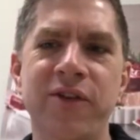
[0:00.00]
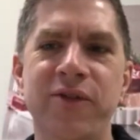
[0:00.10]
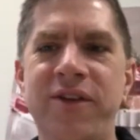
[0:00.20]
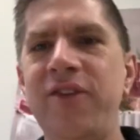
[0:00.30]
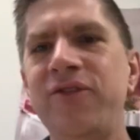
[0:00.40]
to
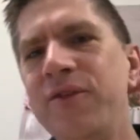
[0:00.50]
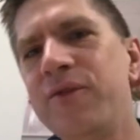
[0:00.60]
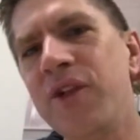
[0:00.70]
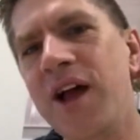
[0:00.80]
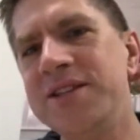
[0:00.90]
do tasting
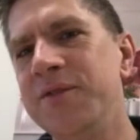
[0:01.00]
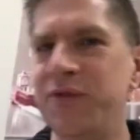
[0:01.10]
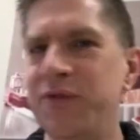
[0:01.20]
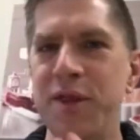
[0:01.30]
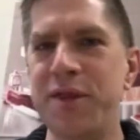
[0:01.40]
flights of
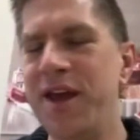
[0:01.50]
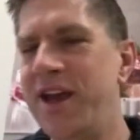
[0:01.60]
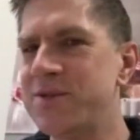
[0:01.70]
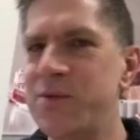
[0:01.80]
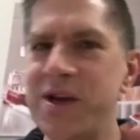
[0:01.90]
different
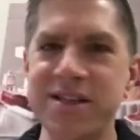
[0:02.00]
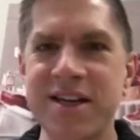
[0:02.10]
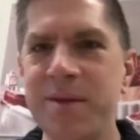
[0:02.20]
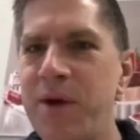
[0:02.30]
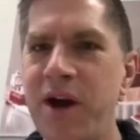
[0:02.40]
things and we get to
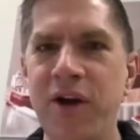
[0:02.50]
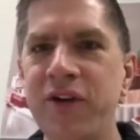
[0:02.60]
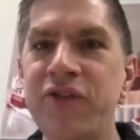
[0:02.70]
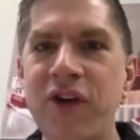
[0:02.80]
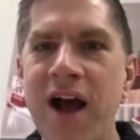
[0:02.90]
compare and
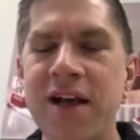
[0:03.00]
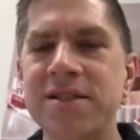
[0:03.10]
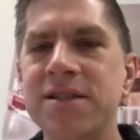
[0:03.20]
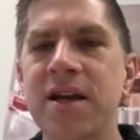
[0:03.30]
contrast.